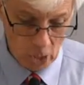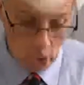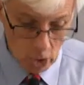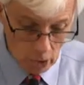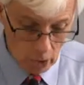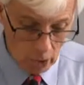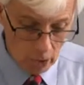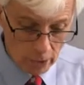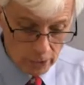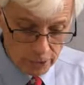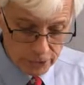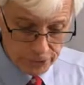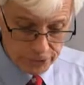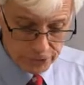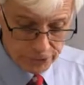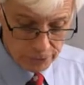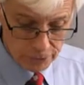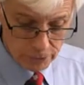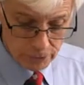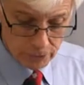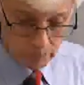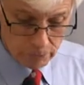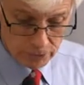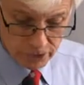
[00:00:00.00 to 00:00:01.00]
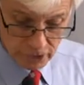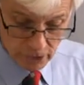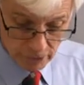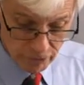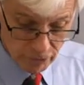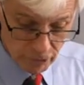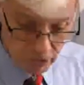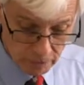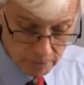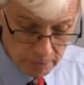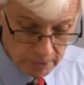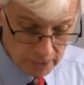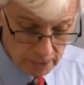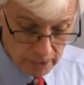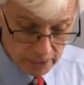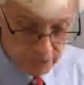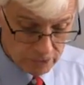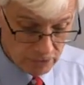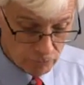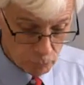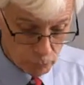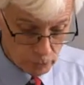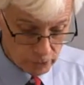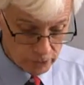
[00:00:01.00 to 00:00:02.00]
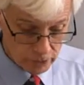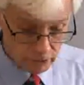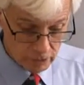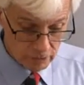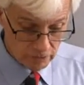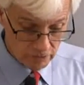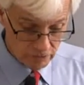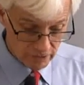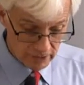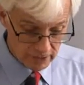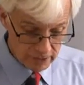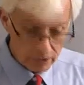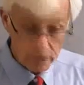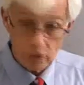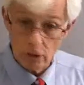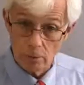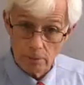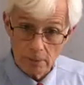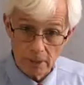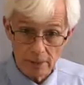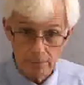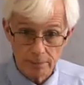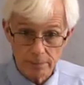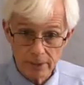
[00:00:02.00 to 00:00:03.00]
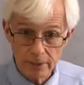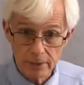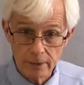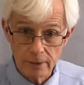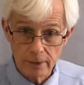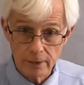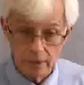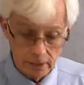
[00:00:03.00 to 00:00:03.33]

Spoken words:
Also, suffering because of one's faith commitment